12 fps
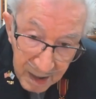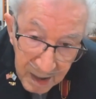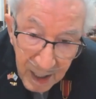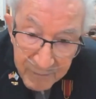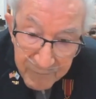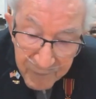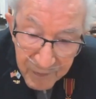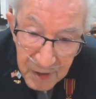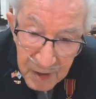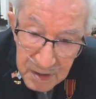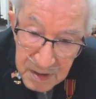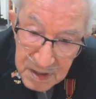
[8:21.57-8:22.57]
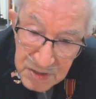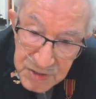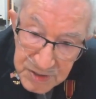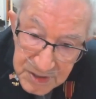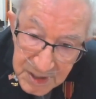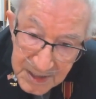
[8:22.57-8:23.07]
I figured
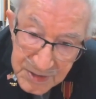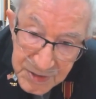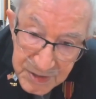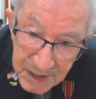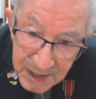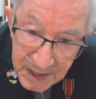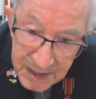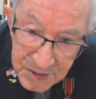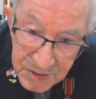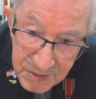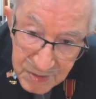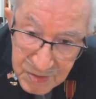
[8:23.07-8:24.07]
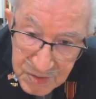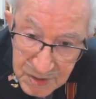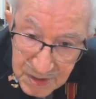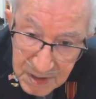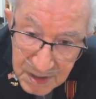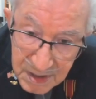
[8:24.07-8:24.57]
he's testing us to
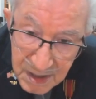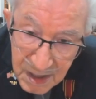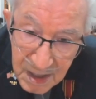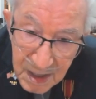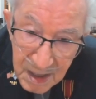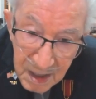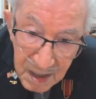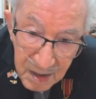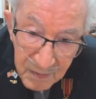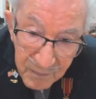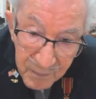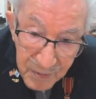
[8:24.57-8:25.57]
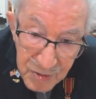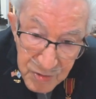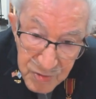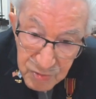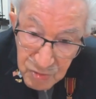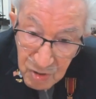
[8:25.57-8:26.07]
see if we're
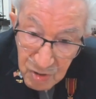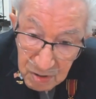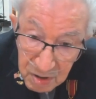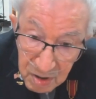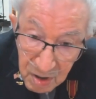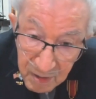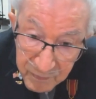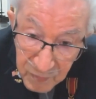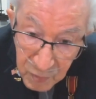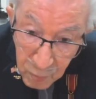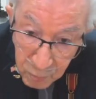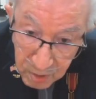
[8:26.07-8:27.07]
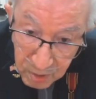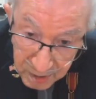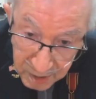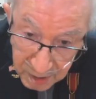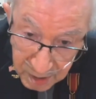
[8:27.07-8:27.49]
strong enough to work.